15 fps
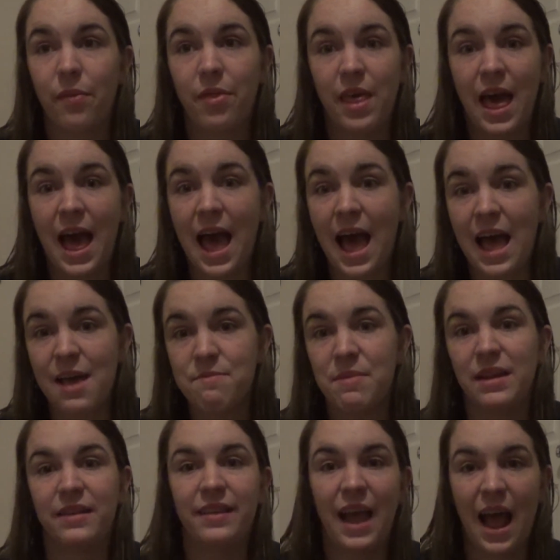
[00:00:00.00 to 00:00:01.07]
That
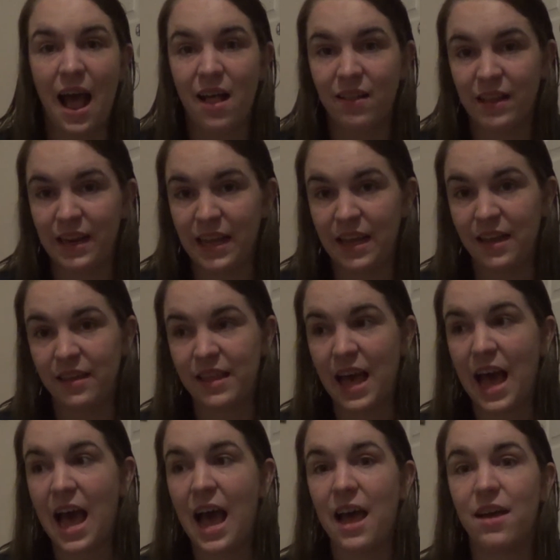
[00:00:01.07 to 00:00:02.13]
mentality,
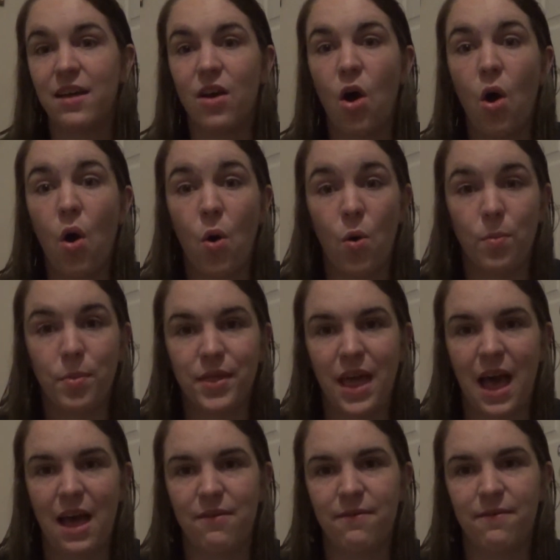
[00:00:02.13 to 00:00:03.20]
that hope,
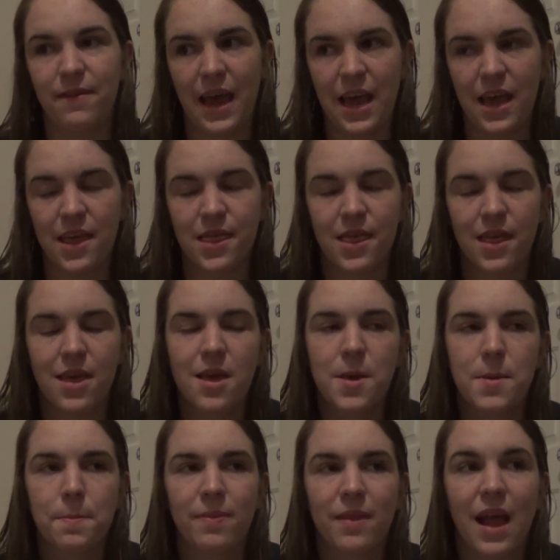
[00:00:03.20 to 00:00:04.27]
that faith,
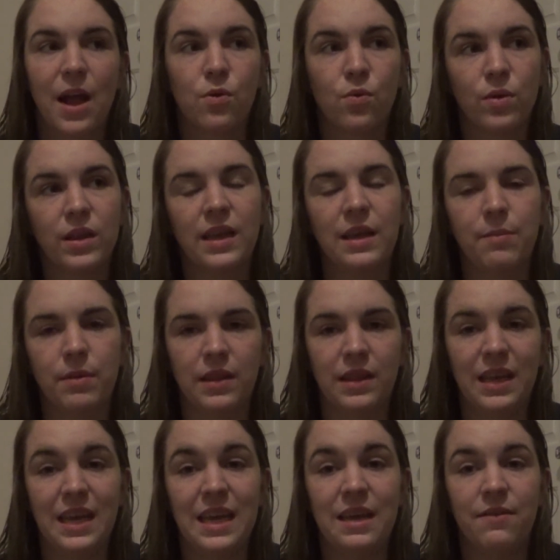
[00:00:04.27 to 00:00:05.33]
I really
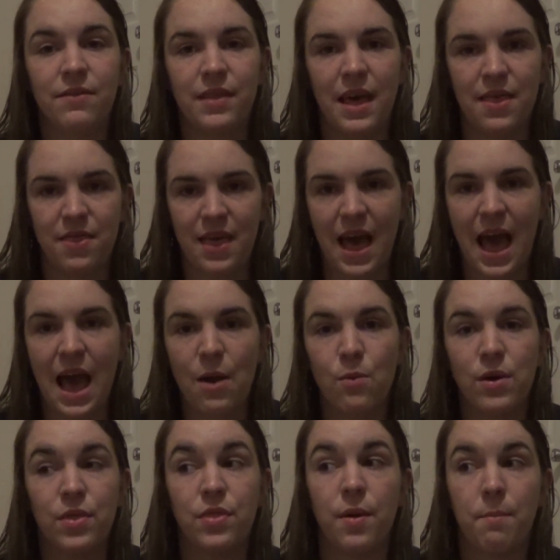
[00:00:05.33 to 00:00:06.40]
believe that
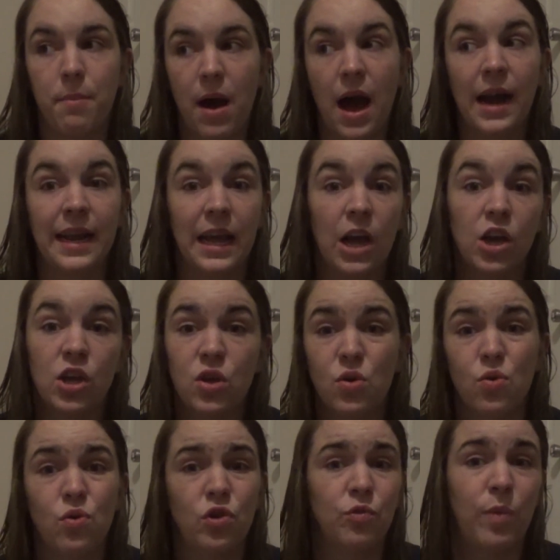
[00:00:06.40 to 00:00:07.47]
with the body, a
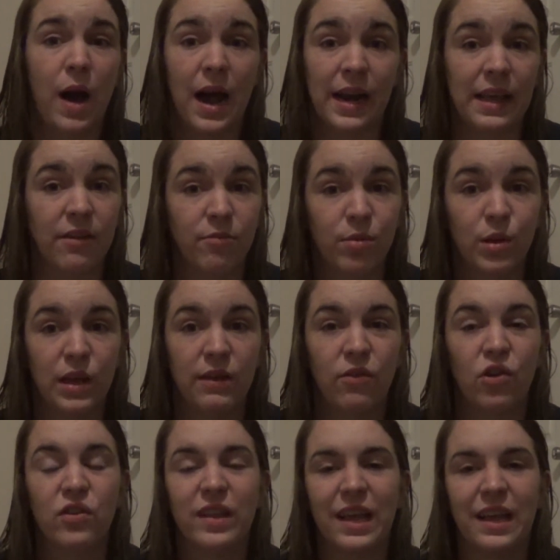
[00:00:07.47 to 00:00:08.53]
huge body of
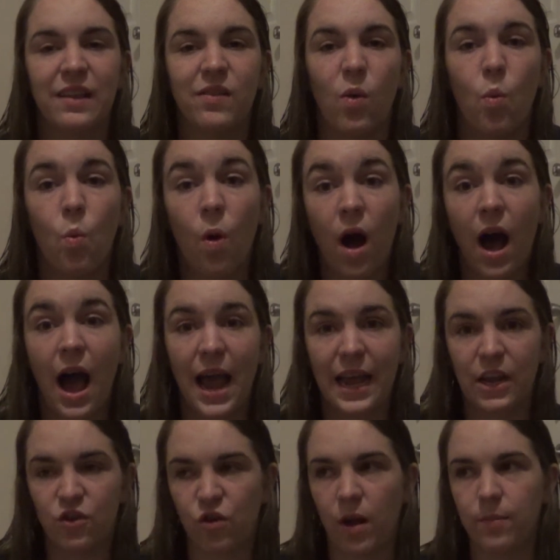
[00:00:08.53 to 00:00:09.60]
believers, is why
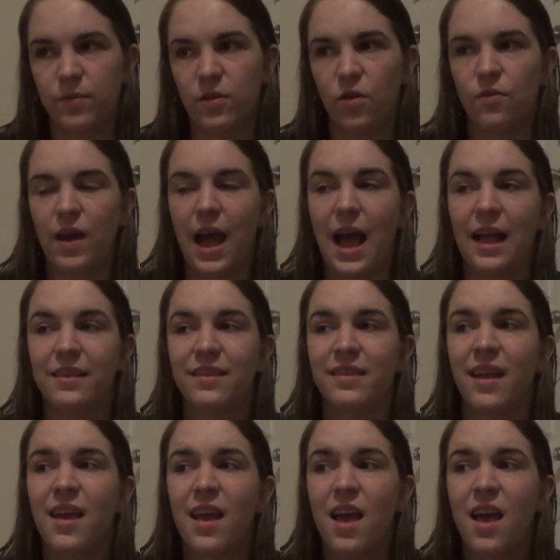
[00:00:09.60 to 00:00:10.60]
it drops so fast.